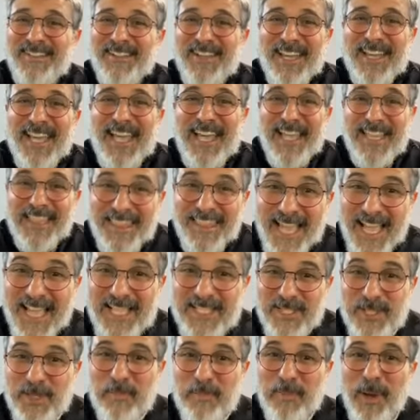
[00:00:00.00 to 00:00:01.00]
Like
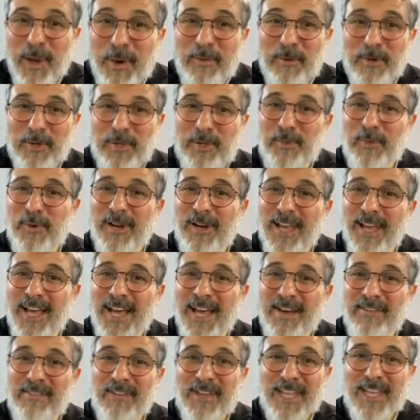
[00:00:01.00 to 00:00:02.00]
that's the power you want to
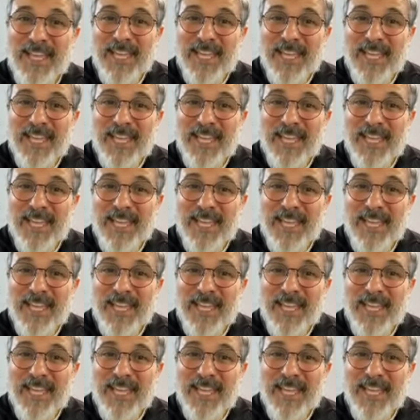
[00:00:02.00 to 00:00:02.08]
have.